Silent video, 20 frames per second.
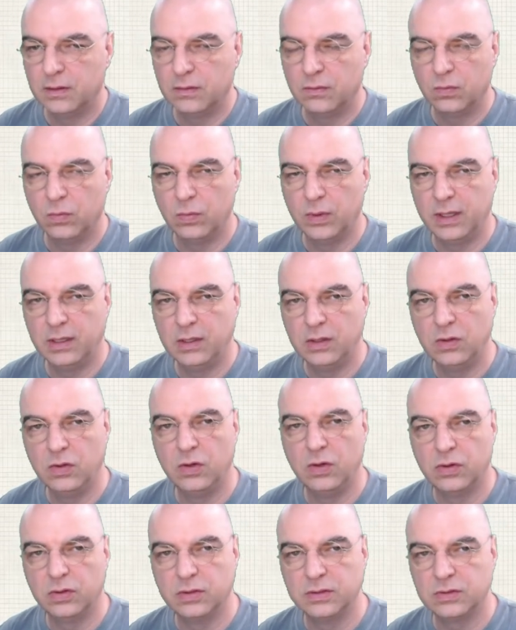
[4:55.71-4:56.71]
When
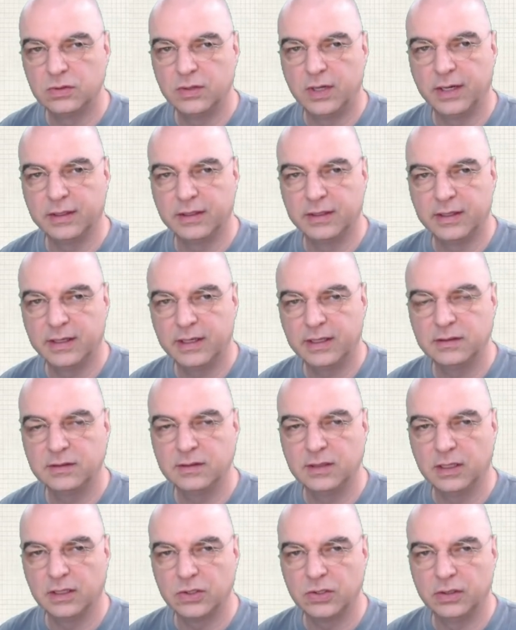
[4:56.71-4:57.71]
you construct an
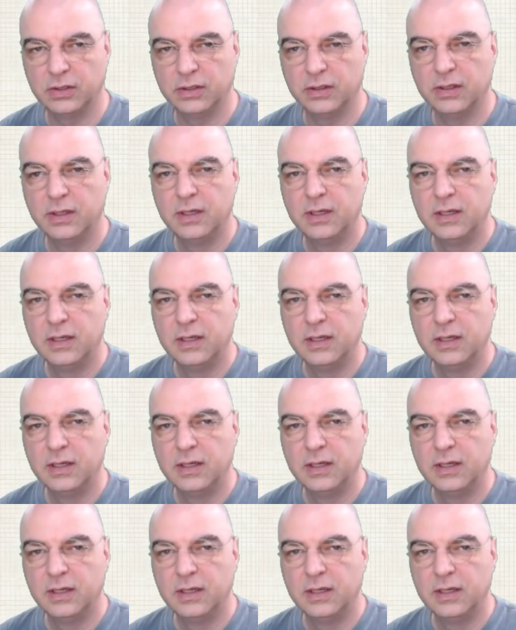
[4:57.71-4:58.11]
architecture,